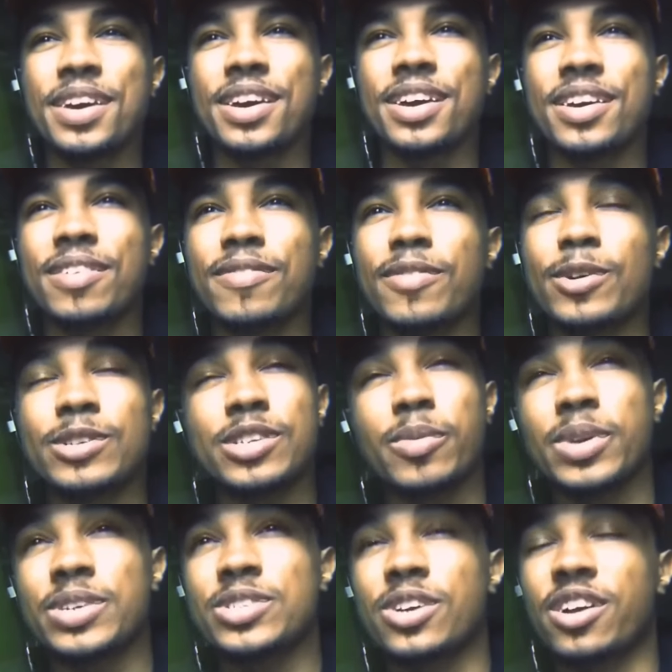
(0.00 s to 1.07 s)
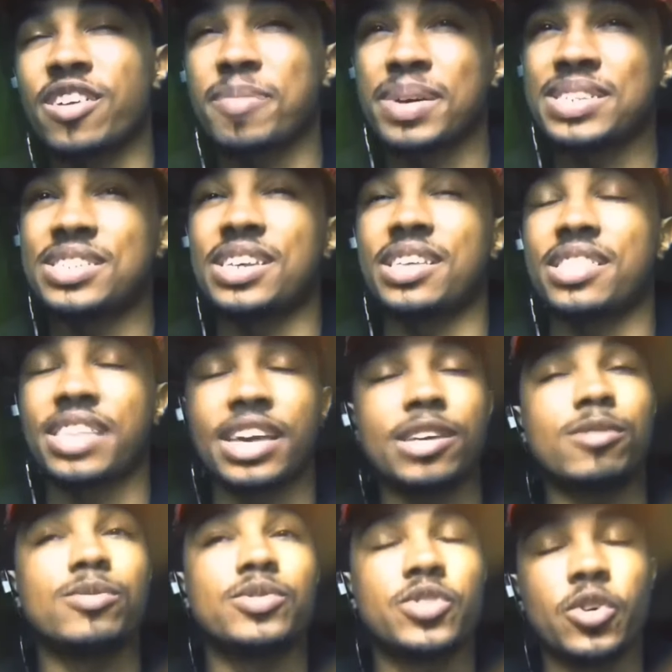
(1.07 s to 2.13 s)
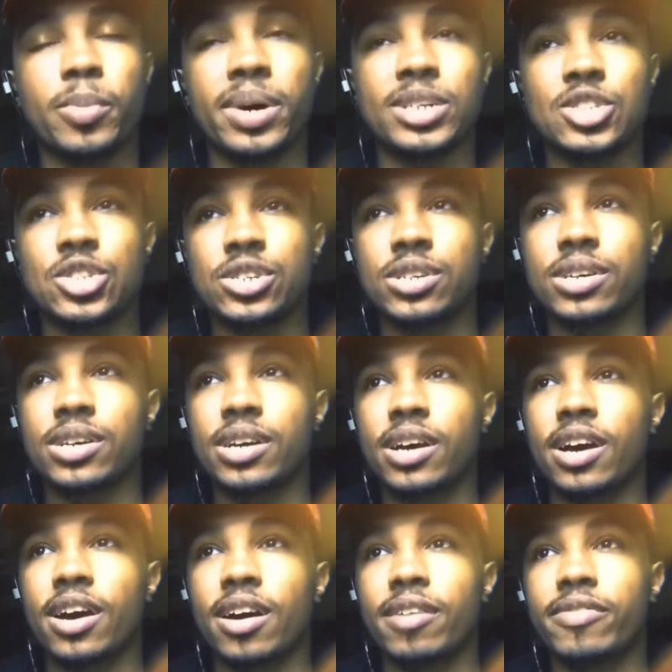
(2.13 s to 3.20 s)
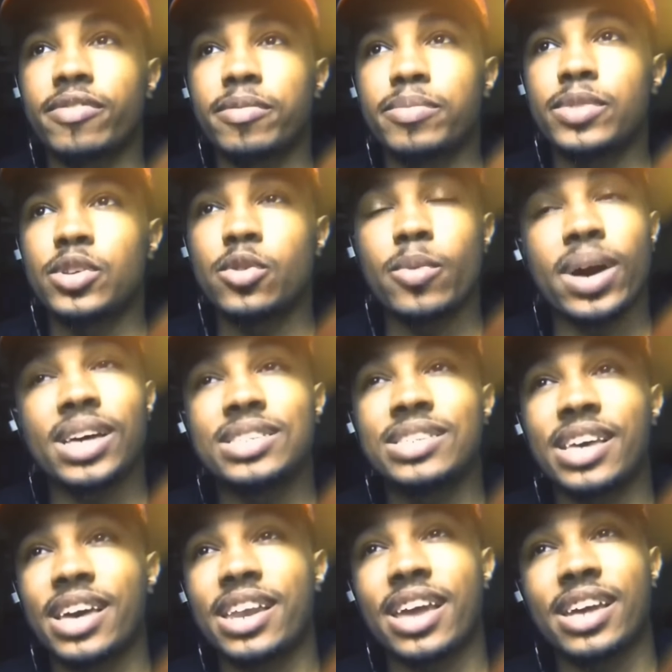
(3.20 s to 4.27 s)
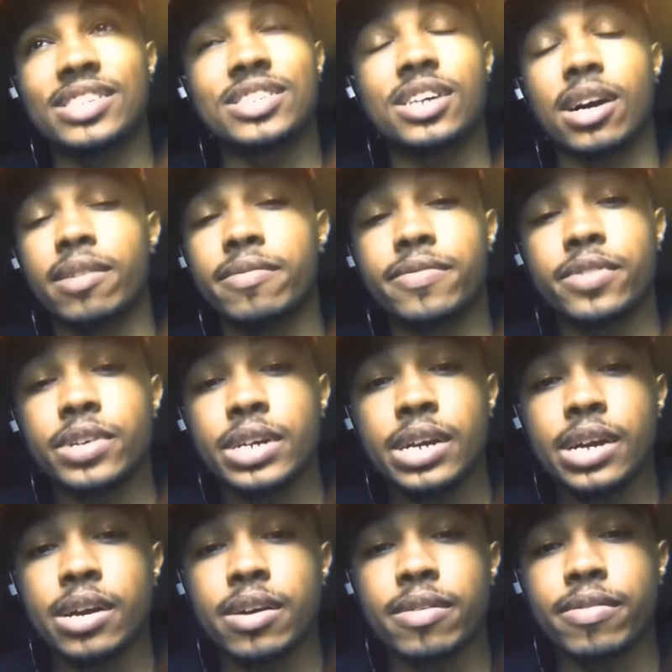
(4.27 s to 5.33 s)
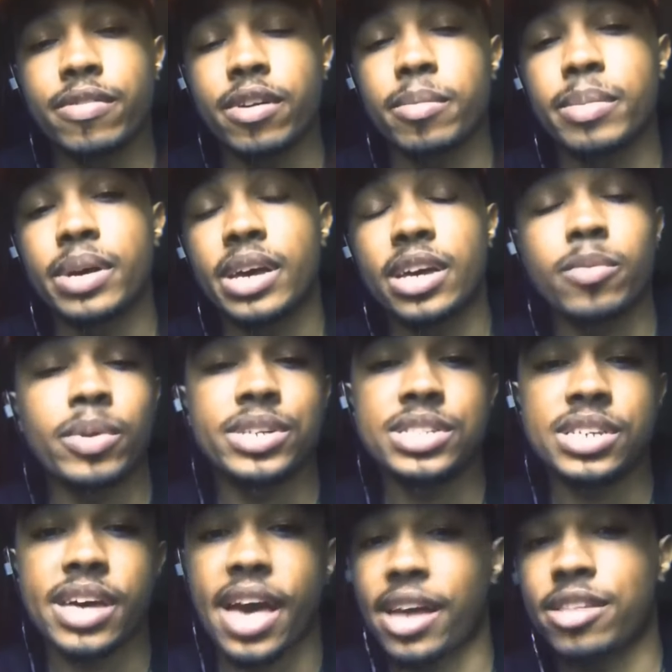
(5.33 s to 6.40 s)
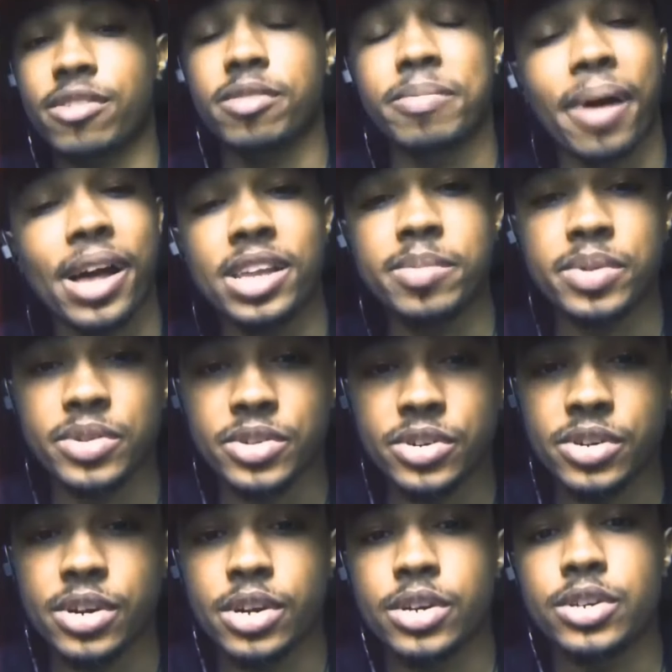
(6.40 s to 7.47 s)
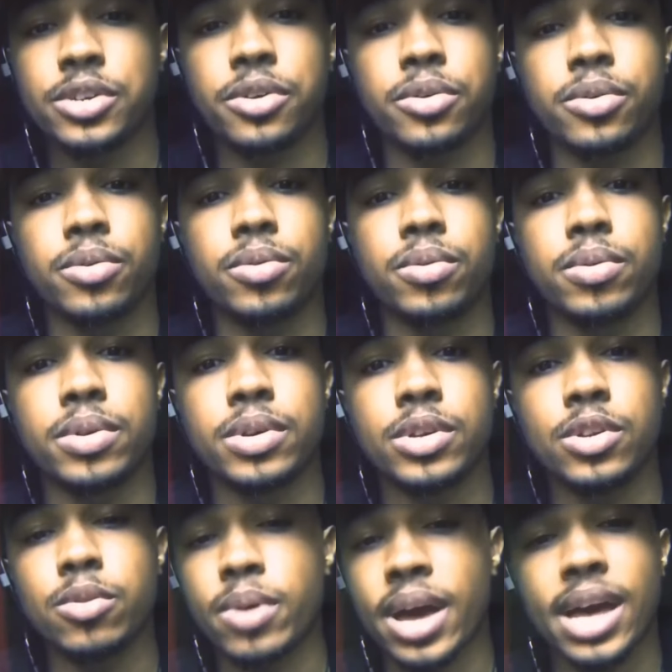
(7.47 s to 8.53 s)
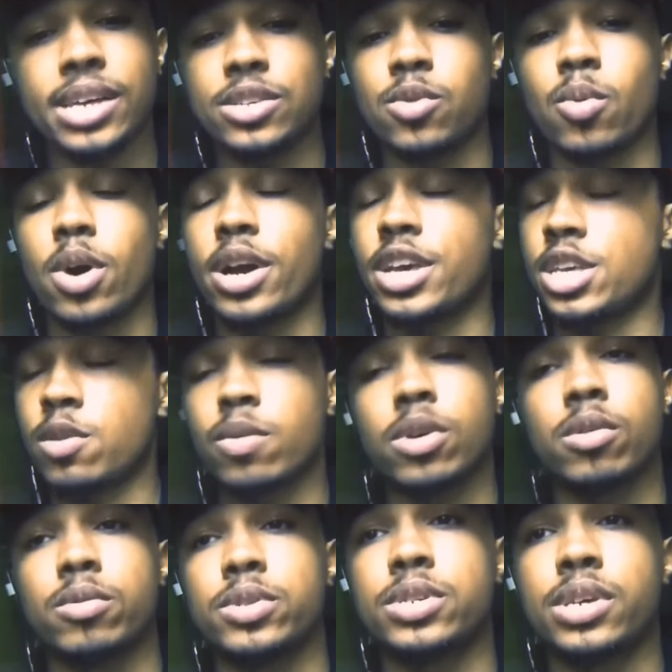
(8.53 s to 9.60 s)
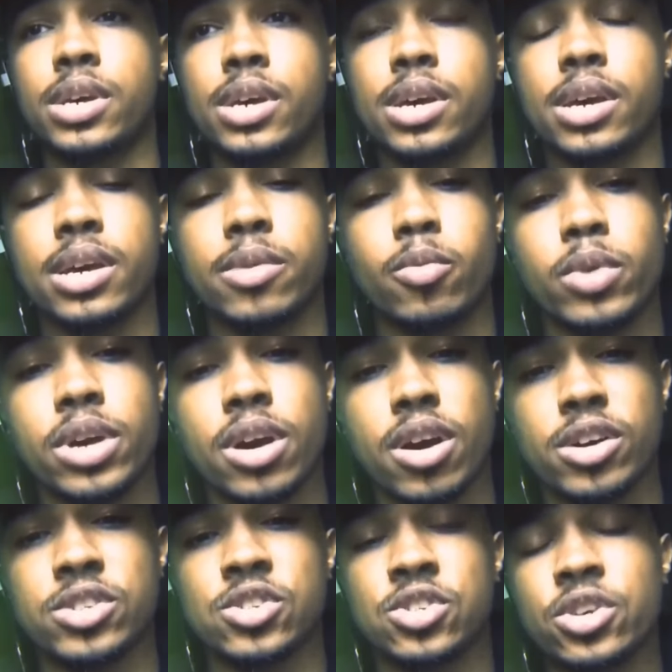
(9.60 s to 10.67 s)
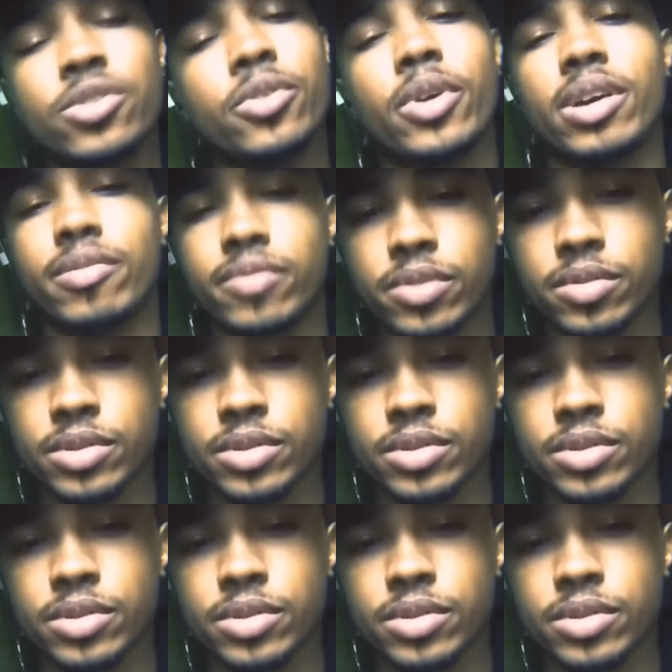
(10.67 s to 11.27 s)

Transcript: First, I want to start off by saying thank you so much from the USNS Comfort, from an NYC actor and bodybuilder, to you guys who are heroes. We are so grateful.